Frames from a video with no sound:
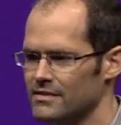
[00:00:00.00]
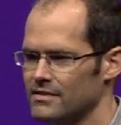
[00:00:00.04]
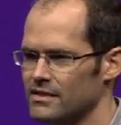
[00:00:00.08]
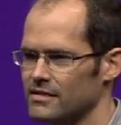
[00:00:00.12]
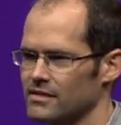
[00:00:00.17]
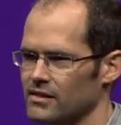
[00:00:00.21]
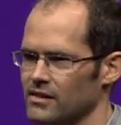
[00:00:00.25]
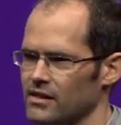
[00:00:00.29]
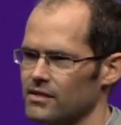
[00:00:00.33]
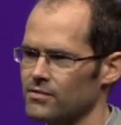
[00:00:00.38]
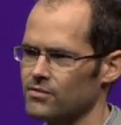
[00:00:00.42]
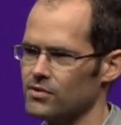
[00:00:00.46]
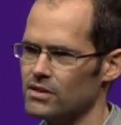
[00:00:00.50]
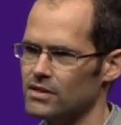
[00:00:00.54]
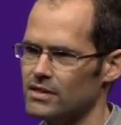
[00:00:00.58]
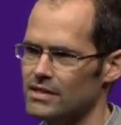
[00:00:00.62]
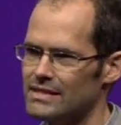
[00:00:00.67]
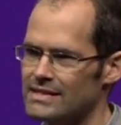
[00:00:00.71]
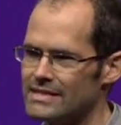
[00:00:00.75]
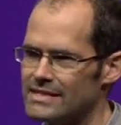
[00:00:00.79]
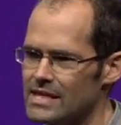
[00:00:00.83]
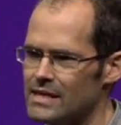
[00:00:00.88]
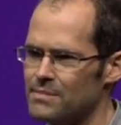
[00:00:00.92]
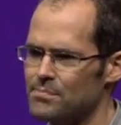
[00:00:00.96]
to
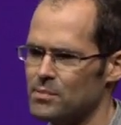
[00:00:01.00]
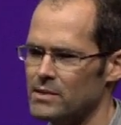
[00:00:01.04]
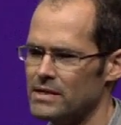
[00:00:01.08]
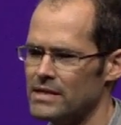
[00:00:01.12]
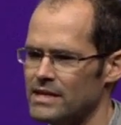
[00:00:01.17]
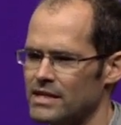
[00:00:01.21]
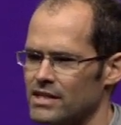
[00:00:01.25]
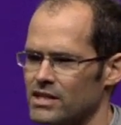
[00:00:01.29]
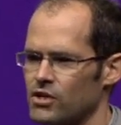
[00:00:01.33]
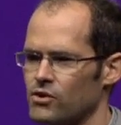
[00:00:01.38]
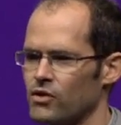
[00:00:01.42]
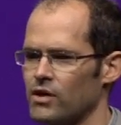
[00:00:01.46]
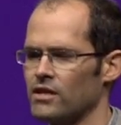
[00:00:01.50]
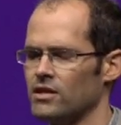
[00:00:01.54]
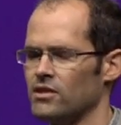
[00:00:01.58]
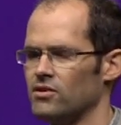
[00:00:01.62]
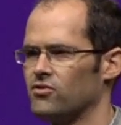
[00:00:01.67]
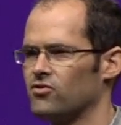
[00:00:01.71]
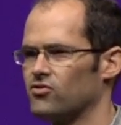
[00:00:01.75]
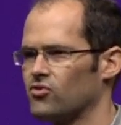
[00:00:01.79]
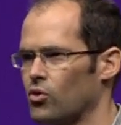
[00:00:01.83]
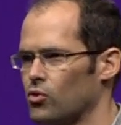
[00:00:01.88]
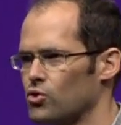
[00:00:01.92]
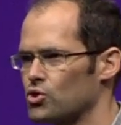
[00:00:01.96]
deliver deeply
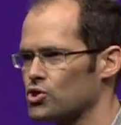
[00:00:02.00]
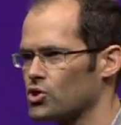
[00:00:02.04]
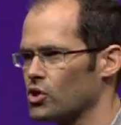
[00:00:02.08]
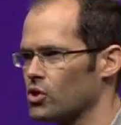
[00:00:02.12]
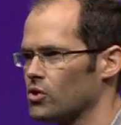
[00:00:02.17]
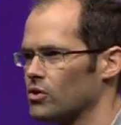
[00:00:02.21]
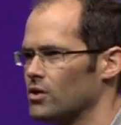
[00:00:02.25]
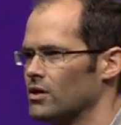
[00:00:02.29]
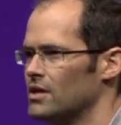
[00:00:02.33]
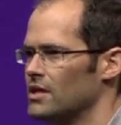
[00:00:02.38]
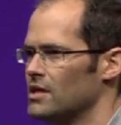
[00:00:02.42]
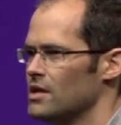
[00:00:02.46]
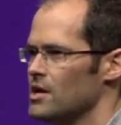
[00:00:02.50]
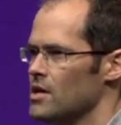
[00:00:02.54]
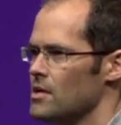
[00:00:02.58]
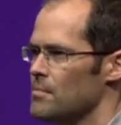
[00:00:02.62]
integrated, social,